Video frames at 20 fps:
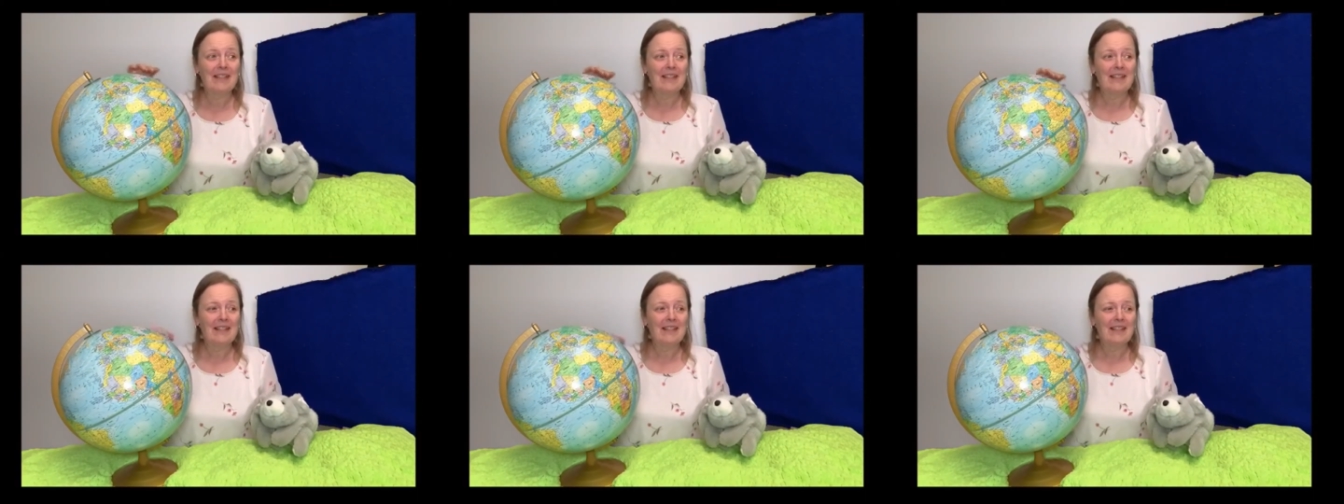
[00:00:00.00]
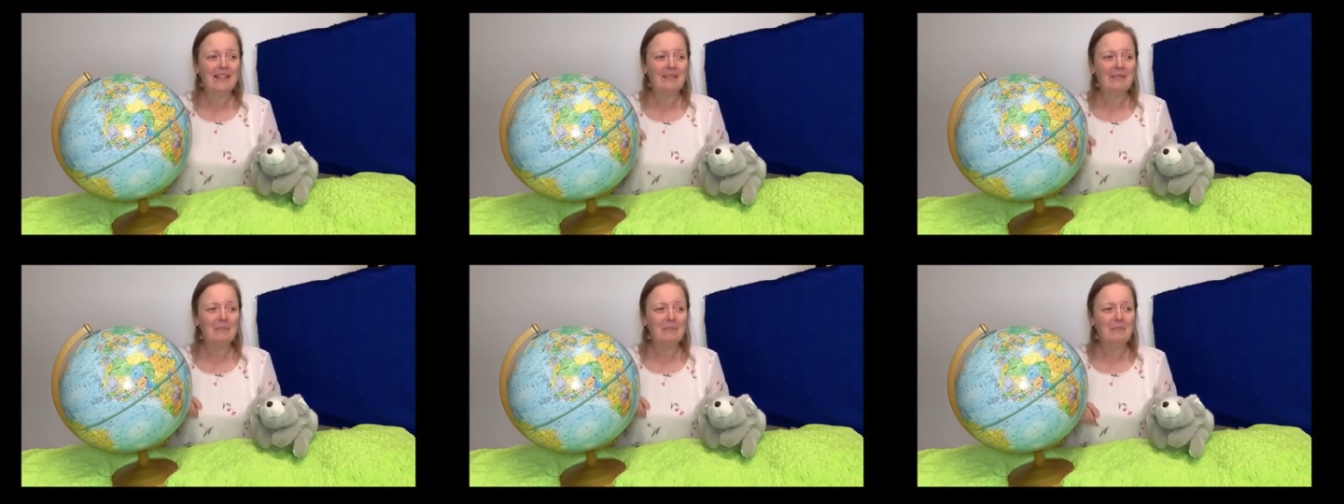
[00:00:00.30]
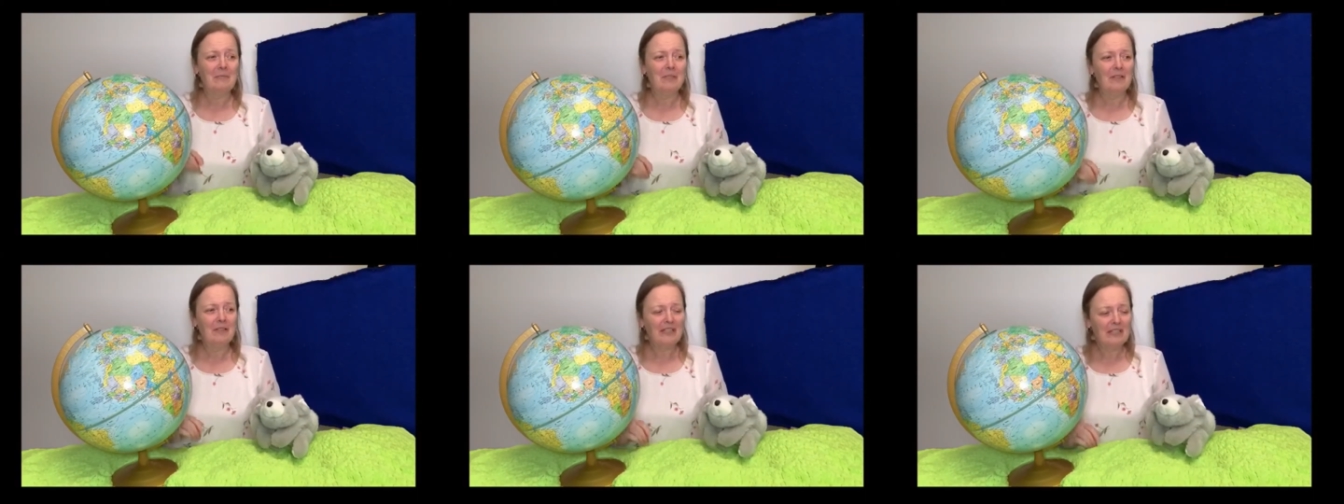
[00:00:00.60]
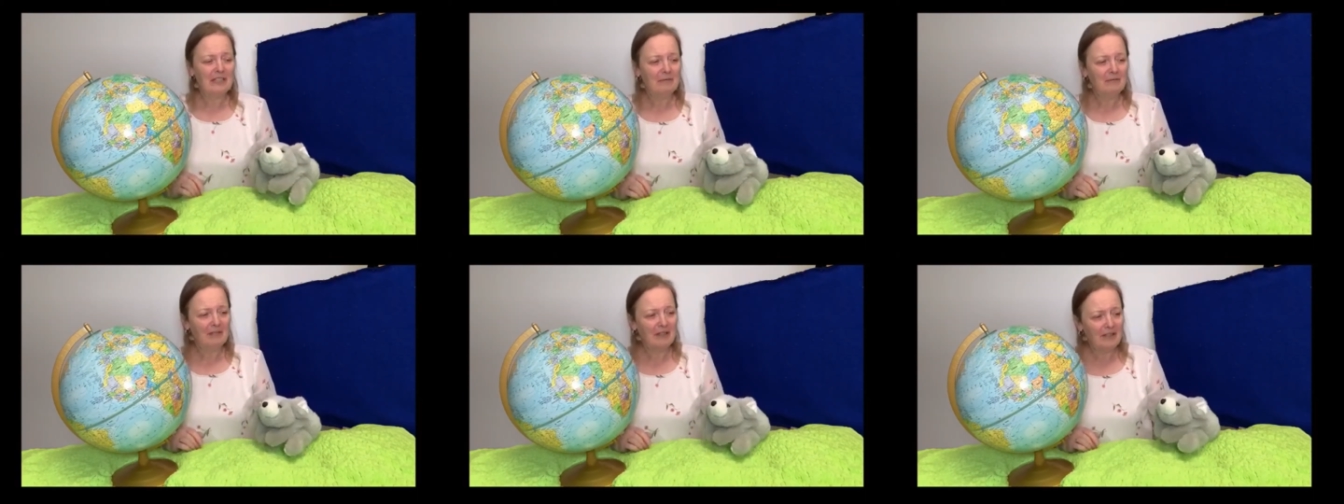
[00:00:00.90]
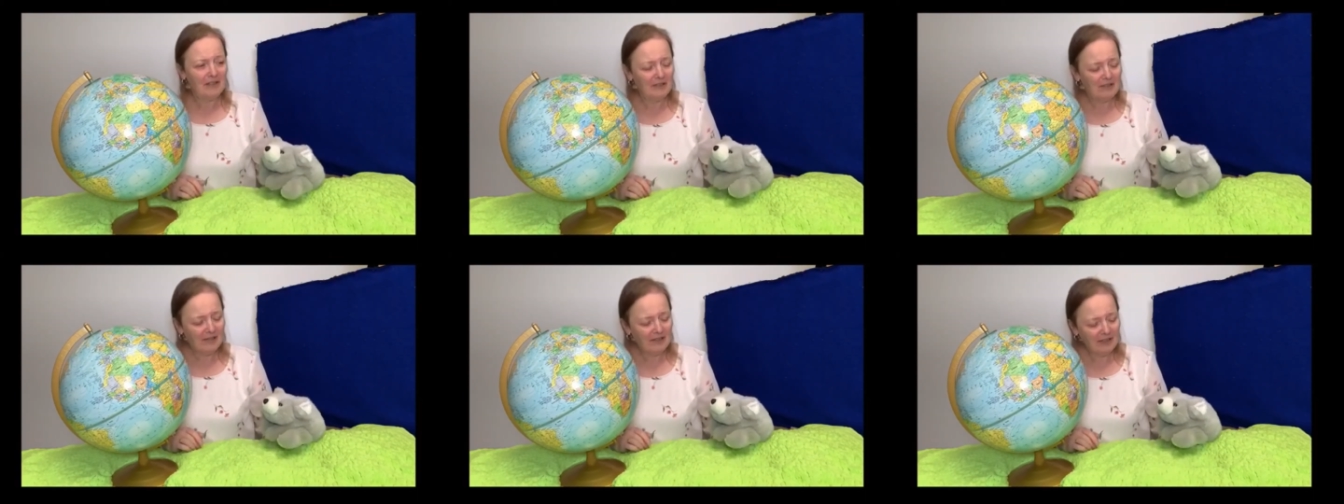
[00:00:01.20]
And Molly, you
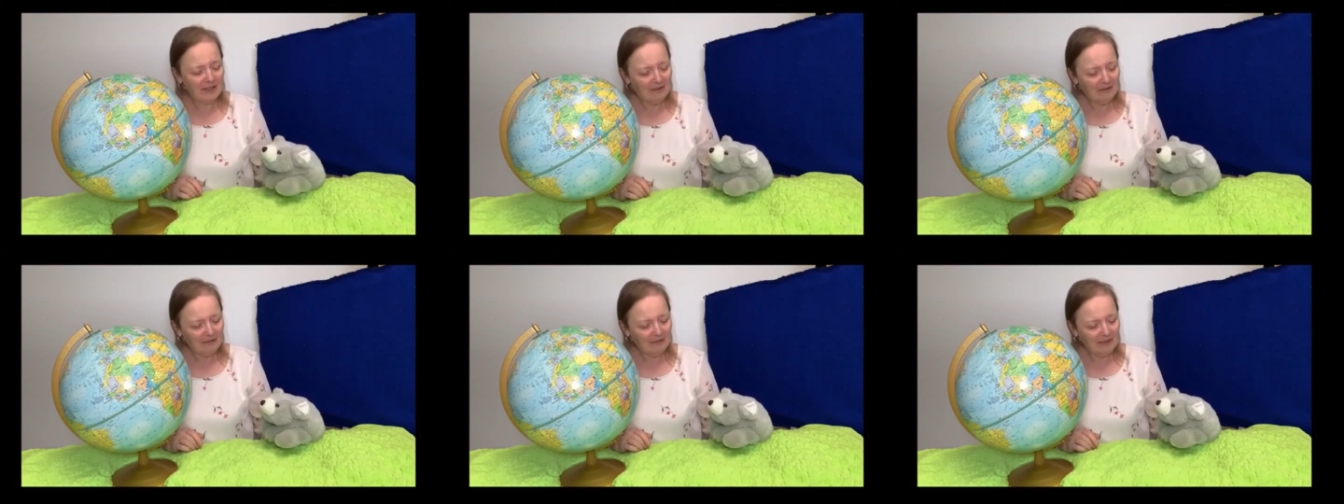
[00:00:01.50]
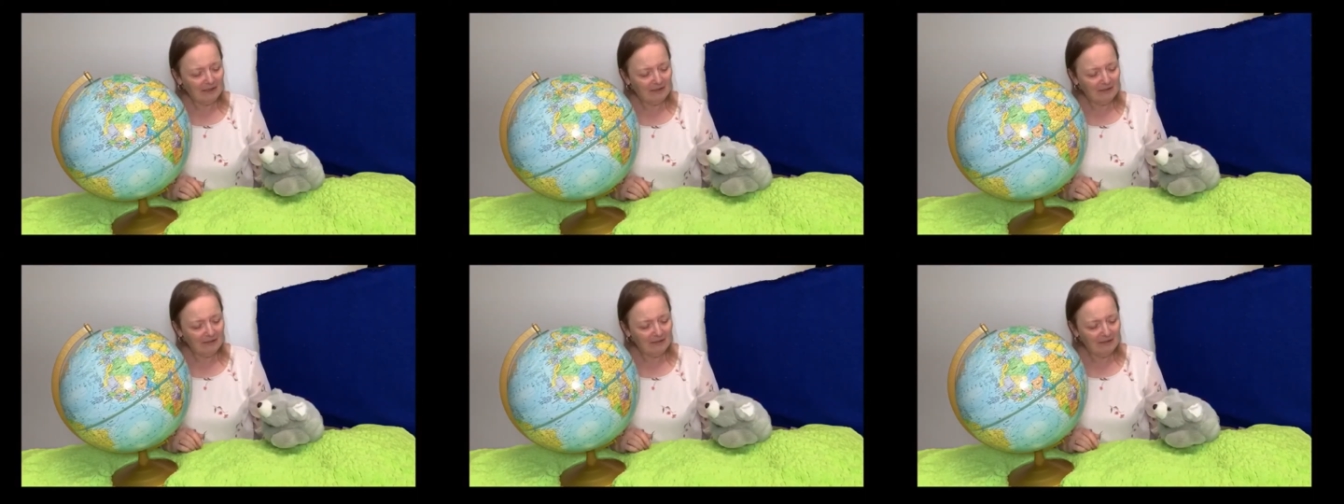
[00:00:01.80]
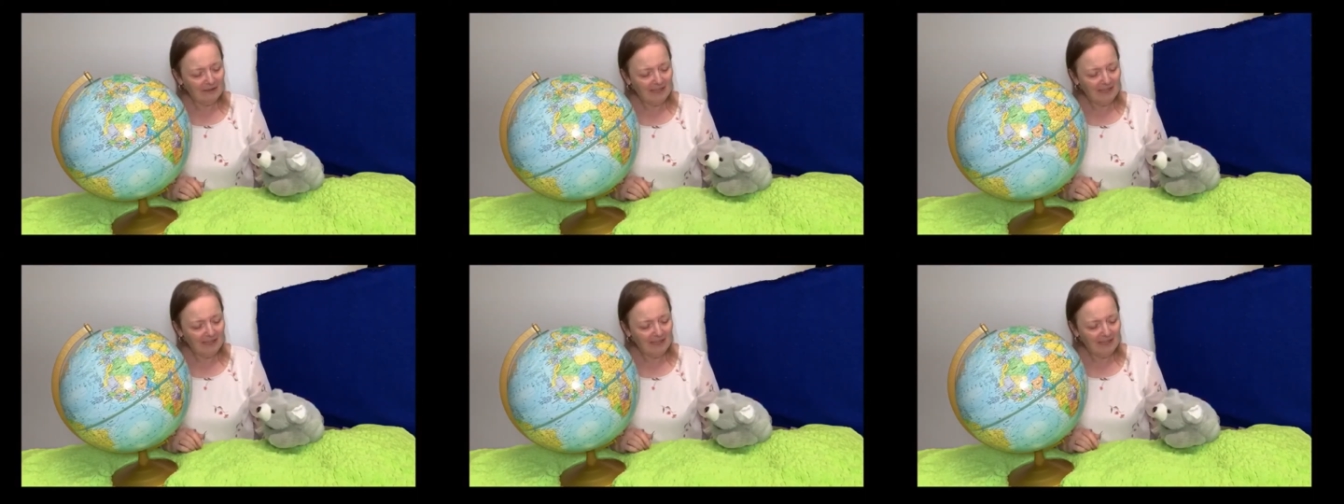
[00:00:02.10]
wondering where we're going?